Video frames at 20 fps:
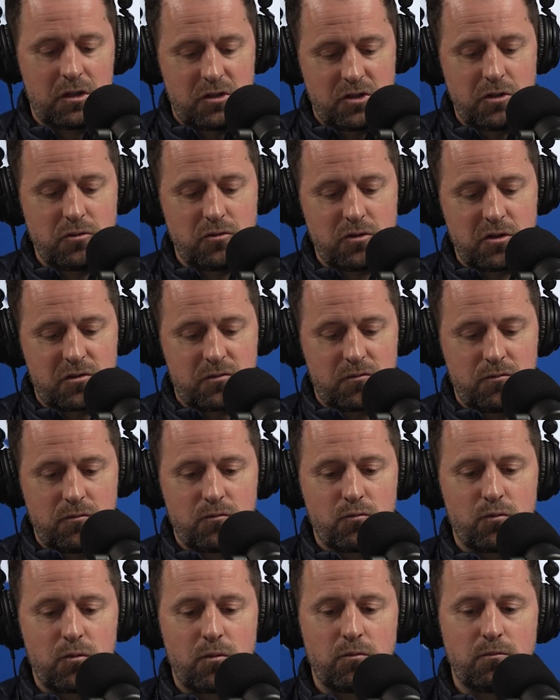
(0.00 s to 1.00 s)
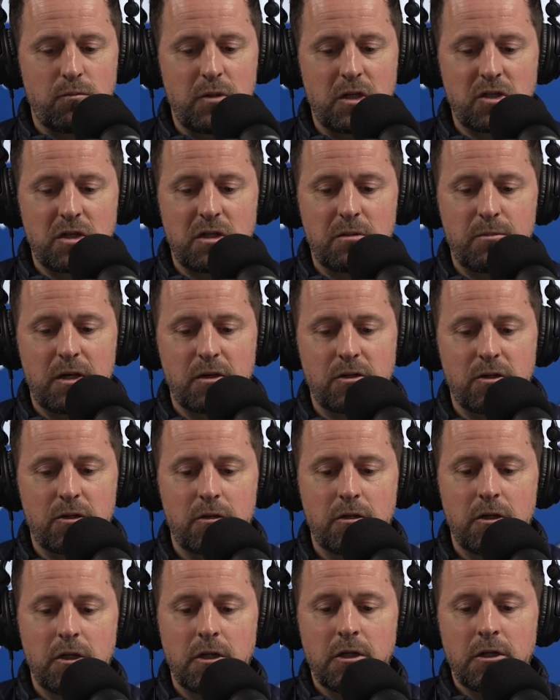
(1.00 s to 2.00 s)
as you just mentioned about your